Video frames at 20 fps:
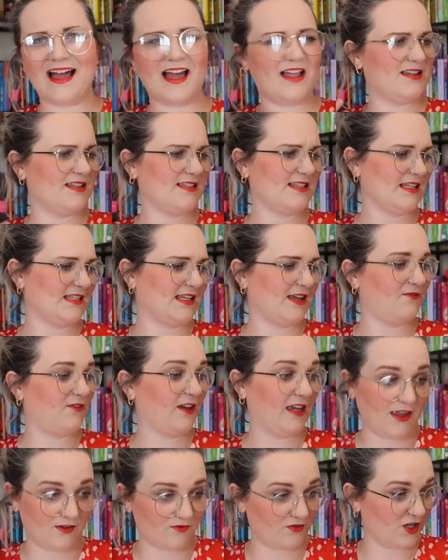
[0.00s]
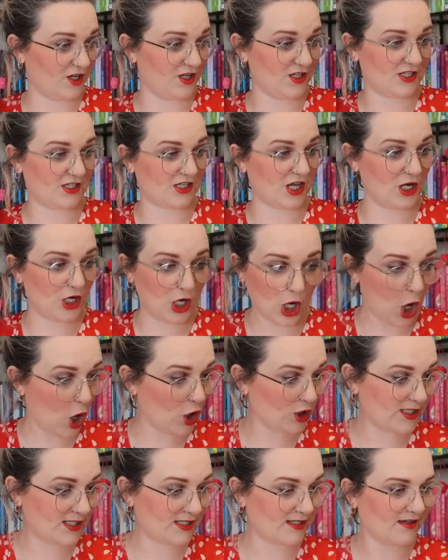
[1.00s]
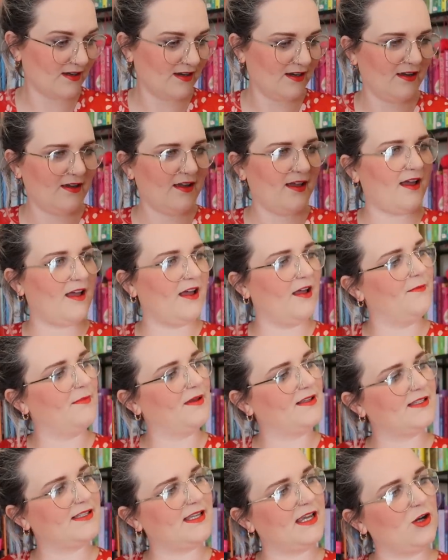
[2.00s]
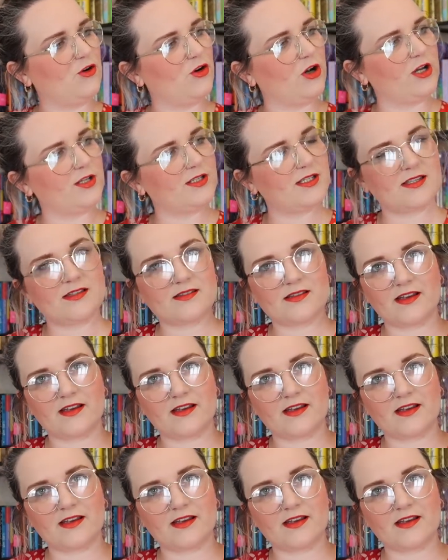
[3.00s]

And it says here forgiveness and loss um, and secrets.